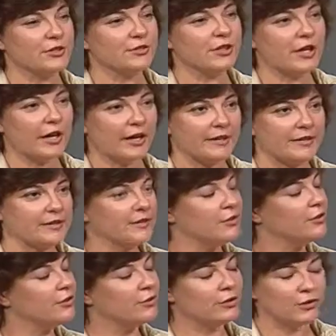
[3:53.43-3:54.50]
your guides, and
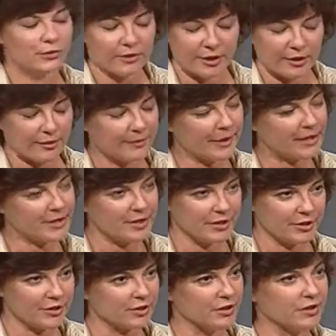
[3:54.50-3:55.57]
you can do it in a
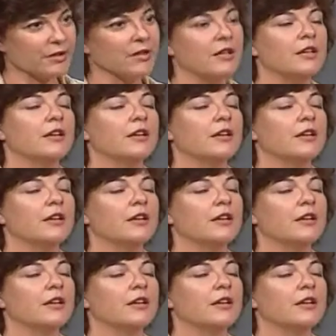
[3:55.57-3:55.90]
meditation.